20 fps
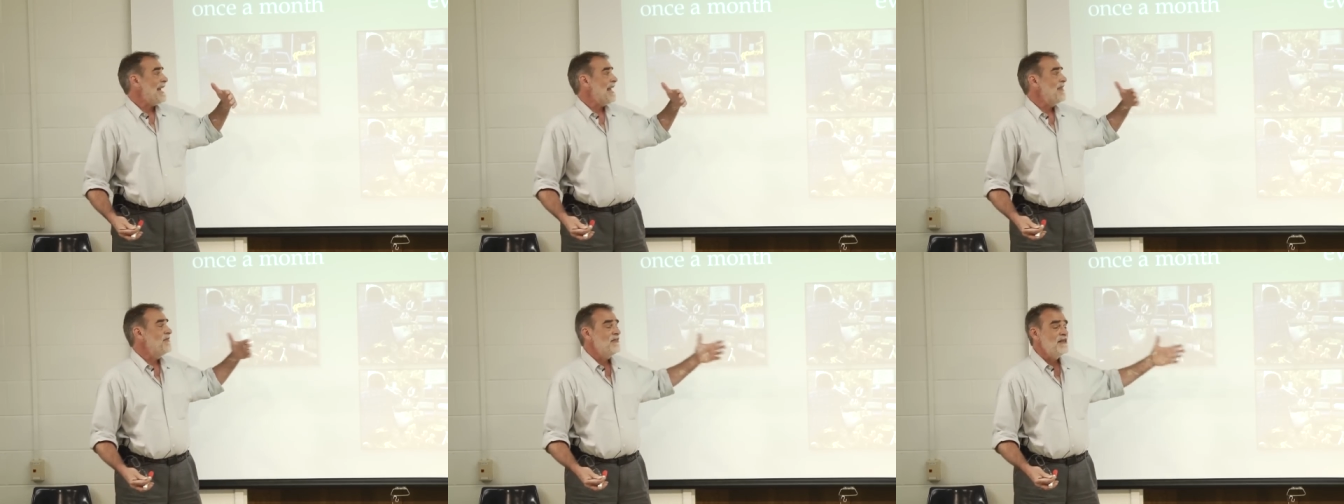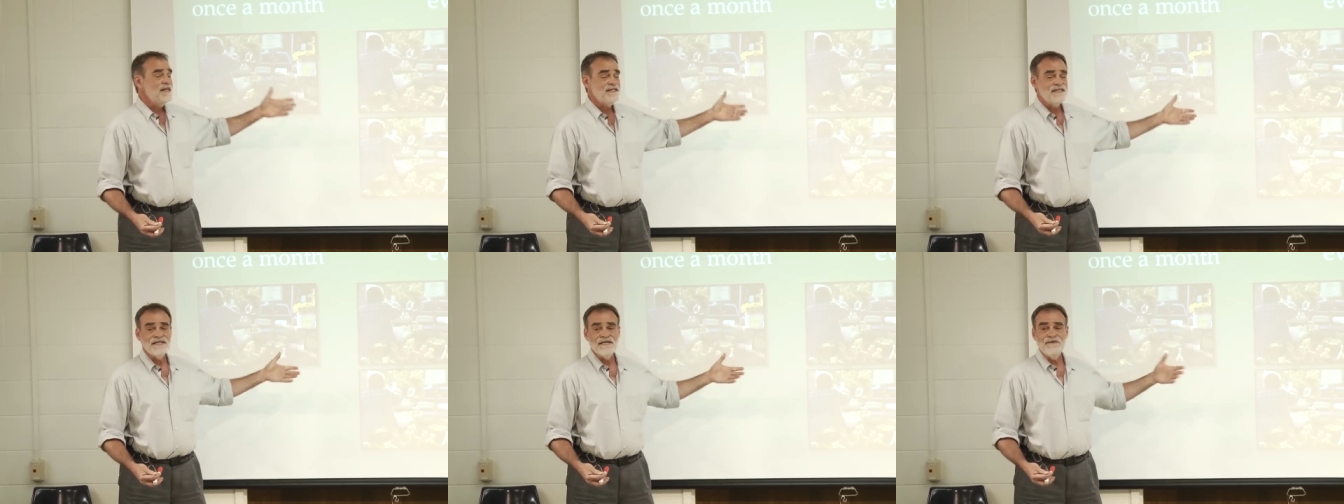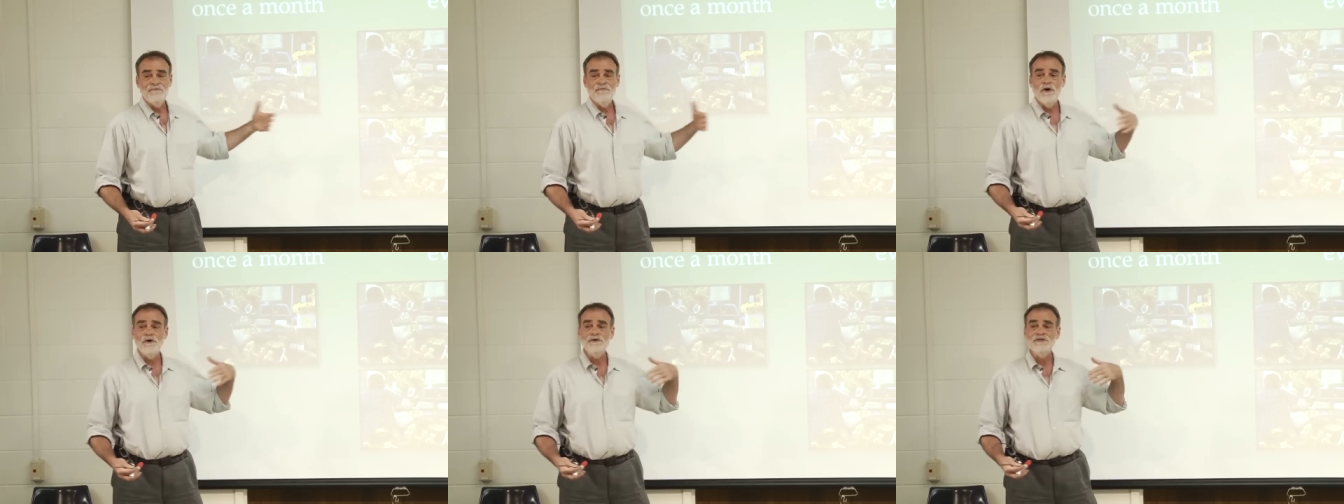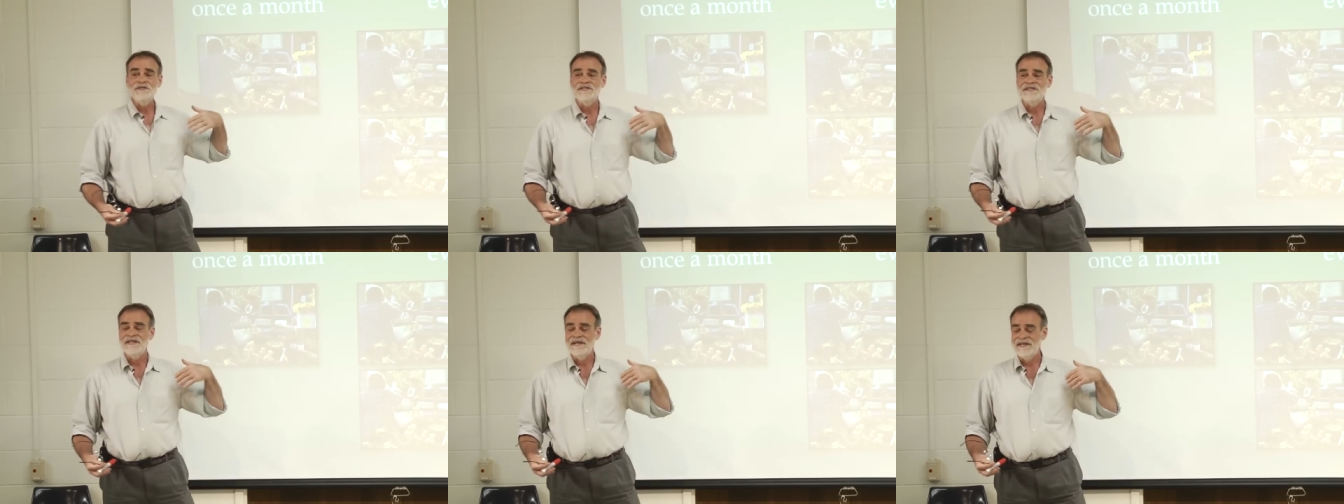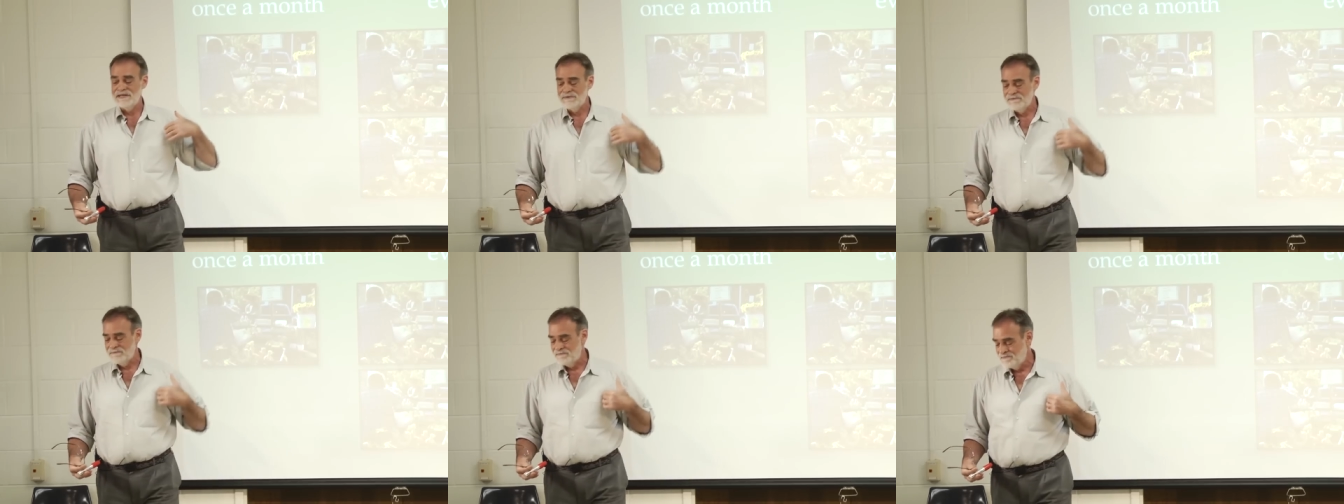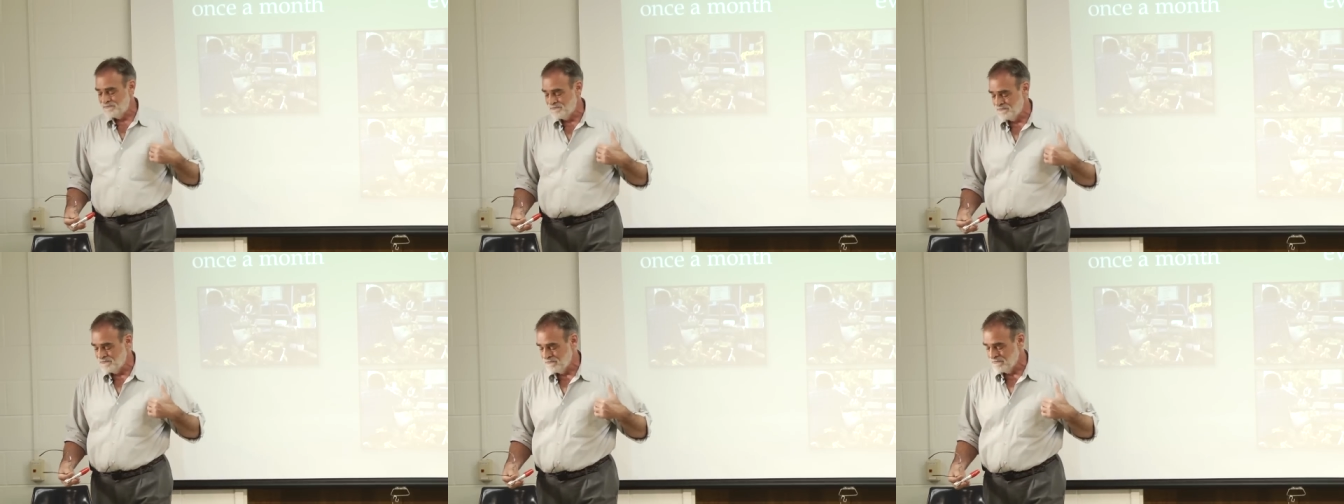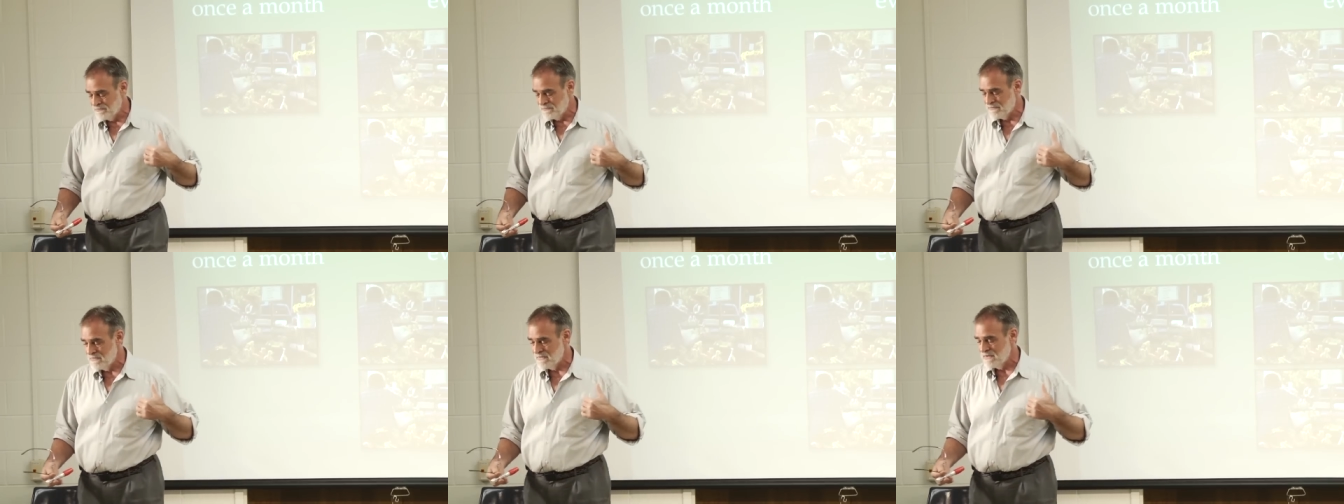And this, most, um,
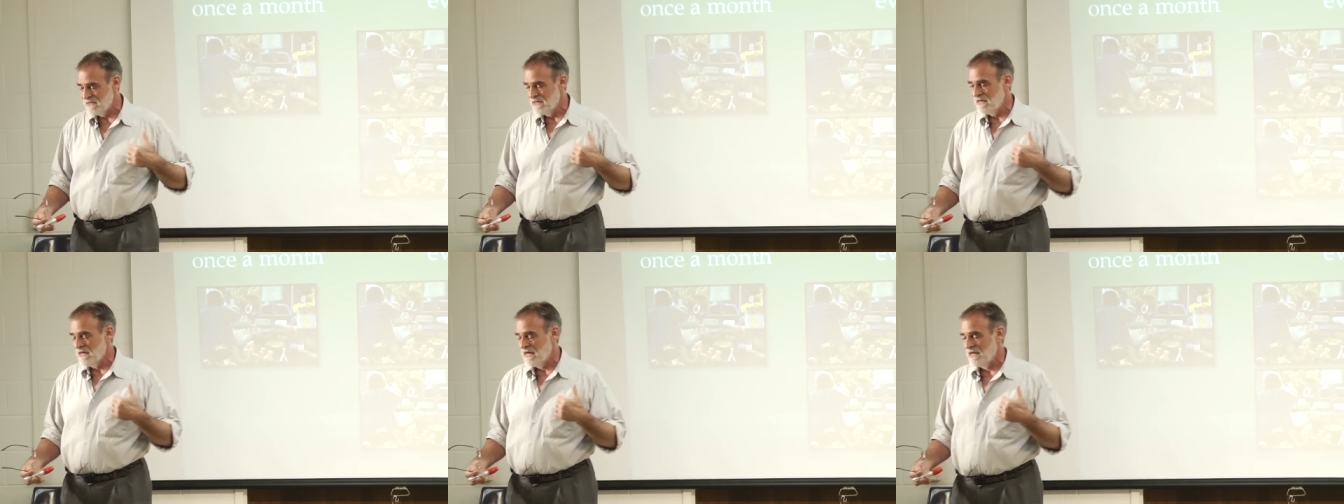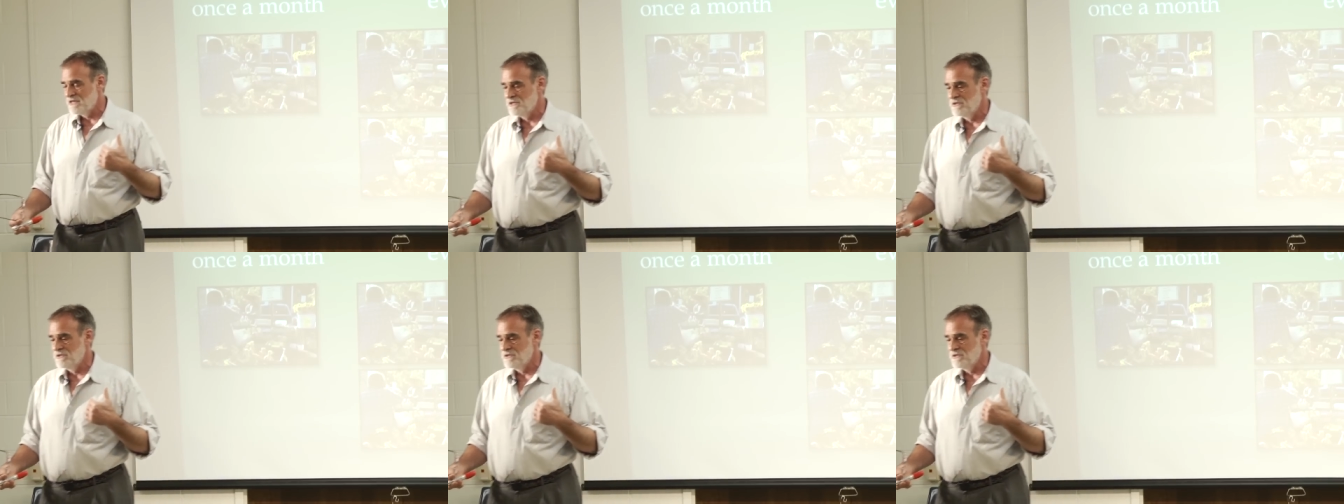I